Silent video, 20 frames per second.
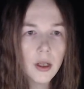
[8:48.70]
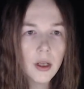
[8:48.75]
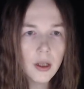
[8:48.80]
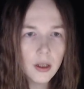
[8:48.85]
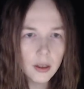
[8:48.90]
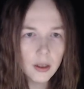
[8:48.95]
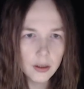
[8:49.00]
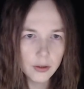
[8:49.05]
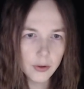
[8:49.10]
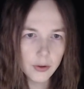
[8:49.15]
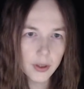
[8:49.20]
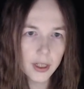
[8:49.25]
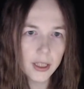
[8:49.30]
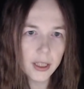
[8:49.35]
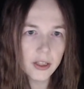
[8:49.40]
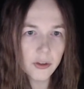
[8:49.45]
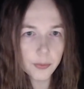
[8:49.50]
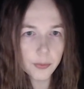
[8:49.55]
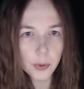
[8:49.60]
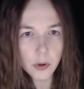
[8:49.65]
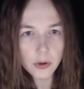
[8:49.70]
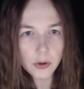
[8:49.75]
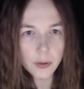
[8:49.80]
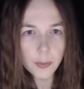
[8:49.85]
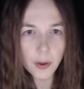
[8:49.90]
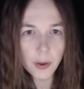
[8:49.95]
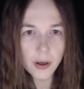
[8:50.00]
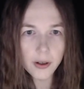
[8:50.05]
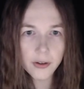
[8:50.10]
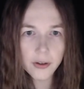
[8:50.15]
Looking at his protein
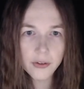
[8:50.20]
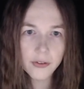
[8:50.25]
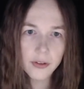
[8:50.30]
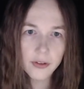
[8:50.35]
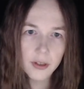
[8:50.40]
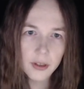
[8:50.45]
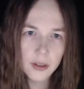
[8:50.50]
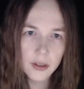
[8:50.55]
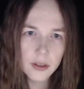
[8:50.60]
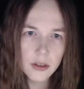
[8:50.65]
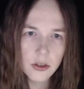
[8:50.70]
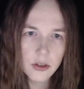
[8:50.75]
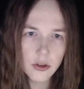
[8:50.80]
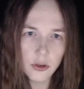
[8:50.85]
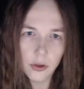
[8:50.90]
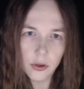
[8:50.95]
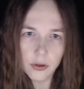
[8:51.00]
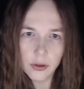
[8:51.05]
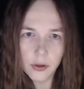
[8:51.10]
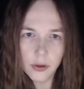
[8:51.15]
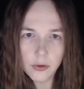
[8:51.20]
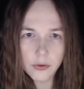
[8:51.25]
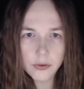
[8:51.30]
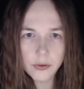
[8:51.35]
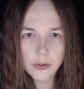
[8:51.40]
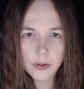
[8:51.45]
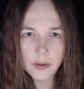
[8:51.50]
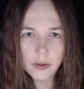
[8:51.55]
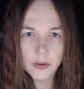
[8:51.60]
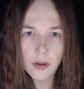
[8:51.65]
bars, John notes
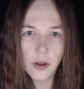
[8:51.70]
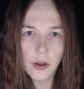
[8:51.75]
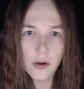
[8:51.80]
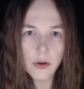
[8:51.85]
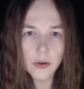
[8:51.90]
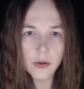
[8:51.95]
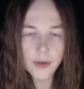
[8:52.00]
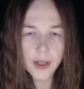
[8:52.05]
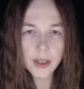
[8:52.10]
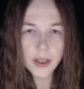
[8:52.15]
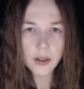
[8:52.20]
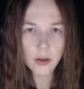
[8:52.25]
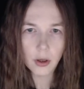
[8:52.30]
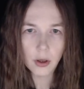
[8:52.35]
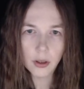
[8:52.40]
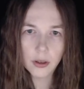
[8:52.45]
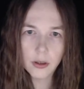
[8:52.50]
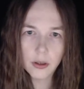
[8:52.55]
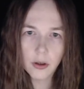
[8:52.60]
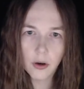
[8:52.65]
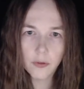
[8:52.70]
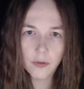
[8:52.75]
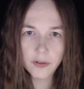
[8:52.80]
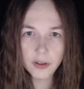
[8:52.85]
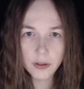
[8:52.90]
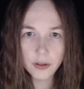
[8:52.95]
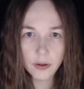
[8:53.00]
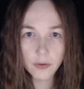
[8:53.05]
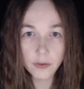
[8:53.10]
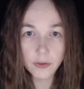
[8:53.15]
the dull grey color of
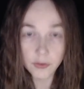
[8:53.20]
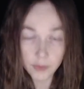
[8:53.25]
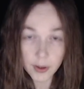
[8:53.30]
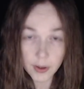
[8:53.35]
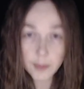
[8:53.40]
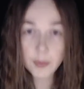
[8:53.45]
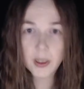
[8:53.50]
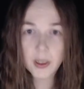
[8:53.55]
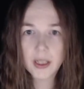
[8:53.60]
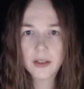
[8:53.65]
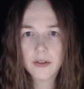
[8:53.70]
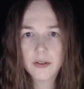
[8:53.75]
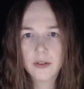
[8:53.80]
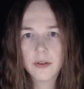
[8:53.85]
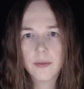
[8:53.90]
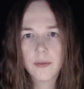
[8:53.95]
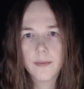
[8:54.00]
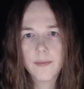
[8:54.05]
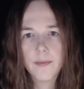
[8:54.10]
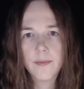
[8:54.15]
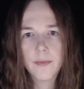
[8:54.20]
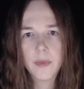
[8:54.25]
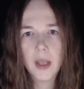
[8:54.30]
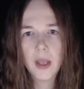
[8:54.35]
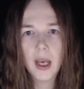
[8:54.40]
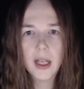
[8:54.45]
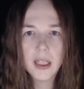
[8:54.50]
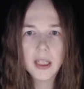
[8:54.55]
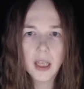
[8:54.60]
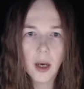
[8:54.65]
the wrappings
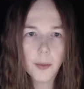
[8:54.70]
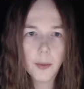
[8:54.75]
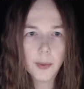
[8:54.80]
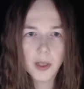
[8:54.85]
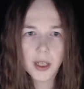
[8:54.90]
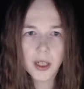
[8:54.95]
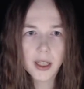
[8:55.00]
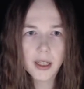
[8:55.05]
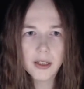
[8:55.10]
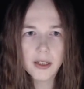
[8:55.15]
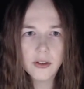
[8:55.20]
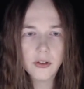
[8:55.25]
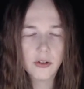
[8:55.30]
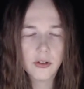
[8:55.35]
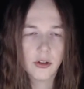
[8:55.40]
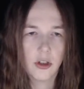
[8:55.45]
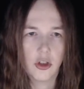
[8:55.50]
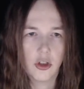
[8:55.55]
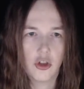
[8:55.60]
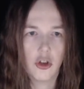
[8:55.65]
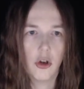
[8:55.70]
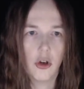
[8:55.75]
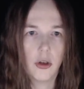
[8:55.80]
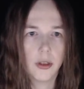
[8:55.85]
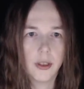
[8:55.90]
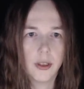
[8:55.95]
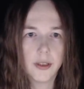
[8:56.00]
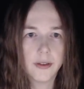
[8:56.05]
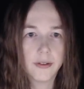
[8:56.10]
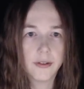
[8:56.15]
and the uppercase
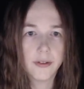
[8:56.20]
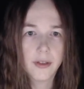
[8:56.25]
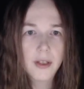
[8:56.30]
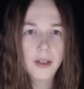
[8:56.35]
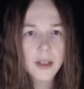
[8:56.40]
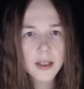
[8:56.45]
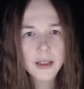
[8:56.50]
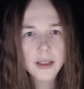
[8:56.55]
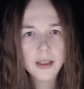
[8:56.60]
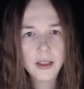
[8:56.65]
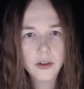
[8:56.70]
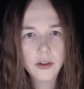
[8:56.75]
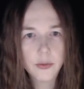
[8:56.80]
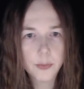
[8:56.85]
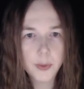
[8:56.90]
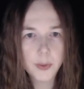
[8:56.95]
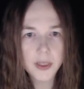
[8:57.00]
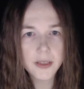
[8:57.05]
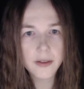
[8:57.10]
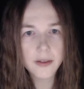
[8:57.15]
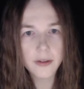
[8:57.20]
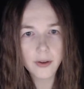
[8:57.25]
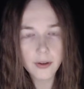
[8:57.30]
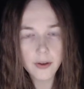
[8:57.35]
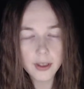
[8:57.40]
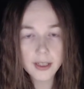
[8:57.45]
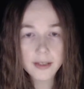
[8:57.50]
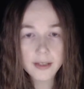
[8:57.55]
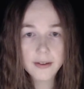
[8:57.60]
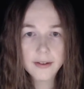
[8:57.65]
chocolate that's printed on
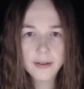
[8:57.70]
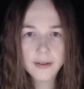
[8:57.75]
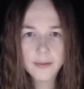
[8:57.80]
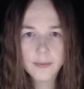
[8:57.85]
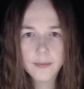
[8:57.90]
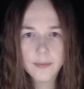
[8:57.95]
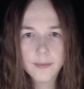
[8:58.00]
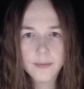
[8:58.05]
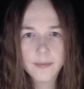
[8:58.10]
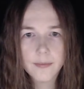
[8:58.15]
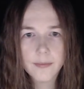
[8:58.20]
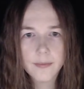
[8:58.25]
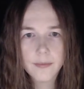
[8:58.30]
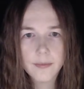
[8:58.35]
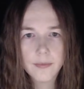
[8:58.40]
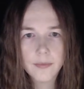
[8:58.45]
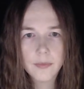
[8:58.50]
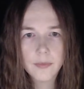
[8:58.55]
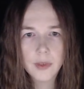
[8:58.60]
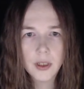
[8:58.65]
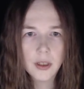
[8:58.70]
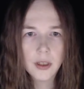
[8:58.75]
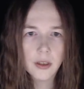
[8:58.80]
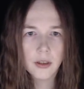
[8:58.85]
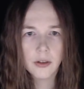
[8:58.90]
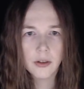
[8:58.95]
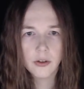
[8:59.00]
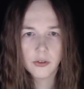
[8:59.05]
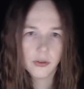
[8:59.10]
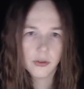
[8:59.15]
it.
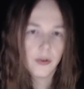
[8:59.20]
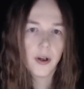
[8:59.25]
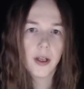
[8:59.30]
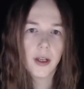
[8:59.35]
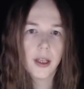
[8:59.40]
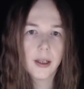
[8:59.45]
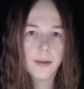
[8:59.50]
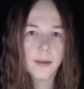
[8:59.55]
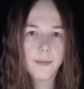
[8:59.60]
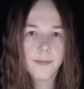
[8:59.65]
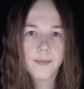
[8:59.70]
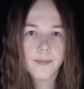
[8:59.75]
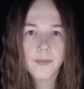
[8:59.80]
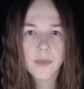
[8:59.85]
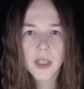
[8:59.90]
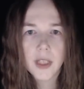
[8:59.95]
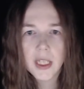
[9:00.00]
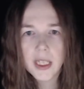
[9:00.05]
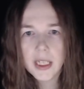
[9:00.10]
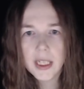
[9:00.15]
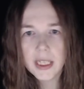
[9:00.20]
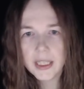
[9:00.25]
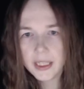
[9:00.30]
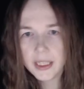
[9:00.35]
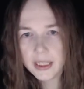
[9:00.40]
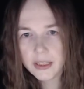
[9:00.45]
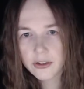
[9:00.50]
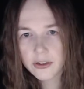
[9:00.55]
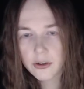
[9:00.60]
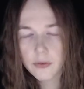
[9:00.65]
Shrugging, he
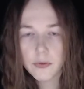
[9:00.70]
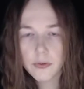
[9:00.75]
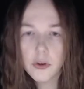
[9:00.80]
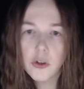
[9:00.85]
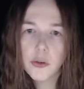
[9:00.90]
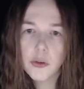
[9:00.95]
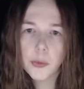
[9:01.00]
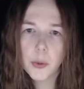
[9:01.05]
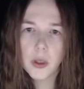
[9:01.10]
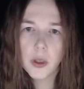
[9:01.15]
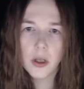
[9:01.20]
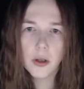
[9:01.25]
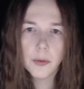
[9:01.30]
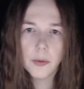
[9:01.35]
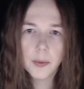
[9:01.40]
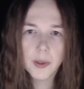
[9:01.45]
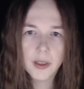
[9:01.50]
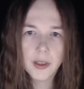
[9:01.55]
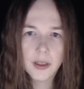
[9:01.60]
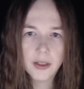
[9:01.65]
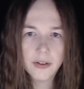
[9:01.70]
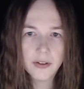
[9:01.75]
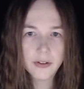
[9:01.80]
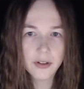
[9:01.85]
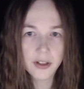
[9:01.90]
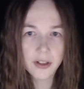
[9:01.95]
tears the first one open and starts